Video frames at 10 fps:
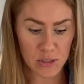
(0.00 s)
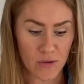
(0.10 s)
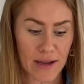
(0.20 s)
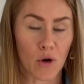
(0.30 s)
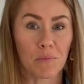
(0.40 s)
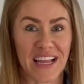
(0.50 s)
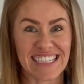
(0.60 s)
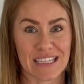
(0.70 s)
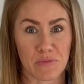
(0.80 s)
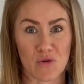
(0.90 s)
so I don't
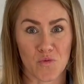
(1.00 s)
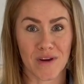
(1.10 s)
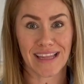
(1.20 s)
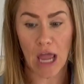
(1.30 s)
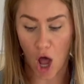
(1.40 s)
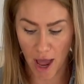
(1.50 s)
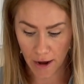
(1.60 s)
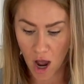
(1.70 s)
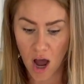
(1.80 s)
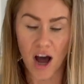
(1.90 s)
place something really
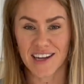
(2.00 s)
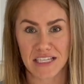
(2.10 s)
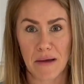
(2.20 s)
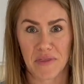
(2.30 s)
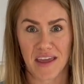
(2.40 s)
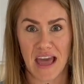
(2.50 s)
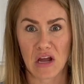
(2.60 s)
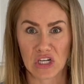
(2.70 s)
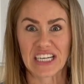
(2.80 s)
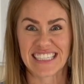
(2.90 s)
hot on top of the
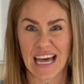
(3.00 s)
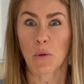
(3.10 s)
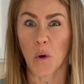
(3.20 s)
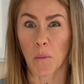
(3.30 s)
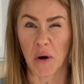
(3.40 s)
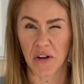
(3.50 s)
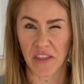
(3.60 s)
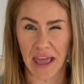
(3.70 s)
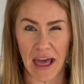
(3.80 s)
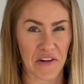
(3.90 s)
counter because that will burn
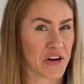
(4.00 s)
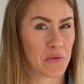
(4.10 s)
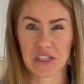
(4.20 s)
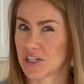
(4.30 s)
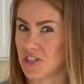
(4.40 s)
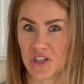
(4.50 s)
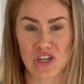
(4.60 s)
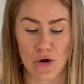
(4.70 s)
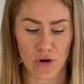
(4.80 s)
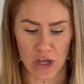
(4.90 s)
the counter, which is
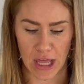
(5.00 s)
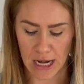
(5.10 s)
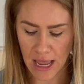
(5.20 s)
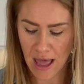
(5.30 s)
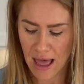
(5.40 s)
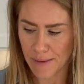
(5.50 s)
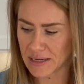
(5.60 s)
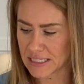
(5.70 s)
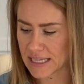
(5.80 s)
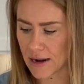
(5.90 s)
no good. I'm
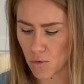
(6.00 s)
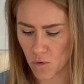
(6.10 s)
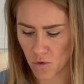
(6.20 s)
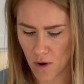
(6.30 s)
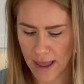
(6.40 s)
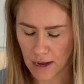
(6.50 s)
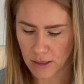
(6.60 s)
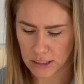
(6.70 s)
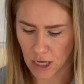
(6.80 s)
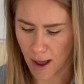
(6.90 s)
gonna set it right
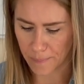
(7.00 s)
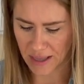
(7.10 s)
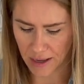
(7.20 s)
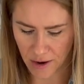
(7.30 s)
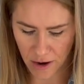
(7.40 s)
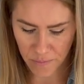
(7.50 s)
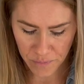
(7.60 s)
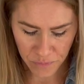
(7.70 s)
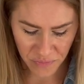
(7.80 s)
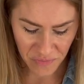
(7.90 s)
on top here.
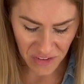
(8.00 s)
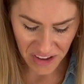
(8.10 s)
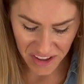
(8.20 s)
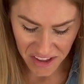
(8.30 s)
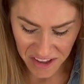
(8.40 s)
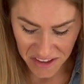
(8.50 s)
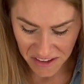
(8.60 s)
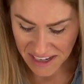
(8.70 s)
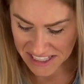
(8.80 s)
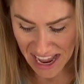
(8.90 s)
You
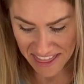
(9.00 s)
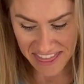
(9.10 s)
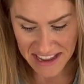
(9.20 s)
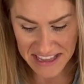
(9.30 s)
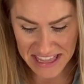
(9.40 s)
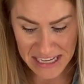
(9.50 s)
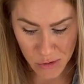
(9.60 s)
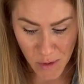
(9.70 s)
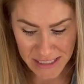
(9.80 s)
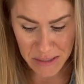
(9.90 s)
guys, I think these
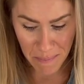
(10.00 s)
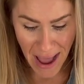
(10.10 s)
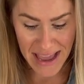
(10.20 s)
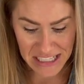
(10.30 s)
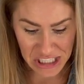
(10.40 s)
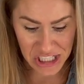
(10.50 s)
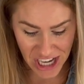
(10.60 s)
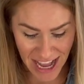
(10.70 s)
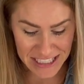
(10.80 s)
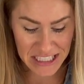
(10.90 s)
ones might
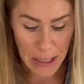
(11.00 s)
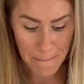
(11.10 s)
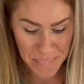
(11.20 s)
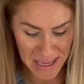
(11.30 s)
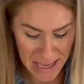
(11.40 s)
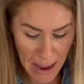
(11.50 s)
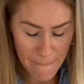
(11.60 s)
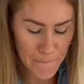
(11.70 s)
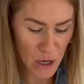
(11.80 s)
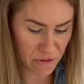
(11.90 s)
just be
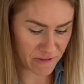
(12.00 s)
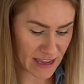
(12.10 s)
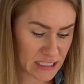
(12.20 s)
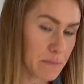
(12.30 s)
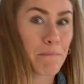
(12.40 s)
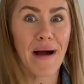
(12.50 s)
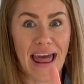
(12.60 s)
perfect, but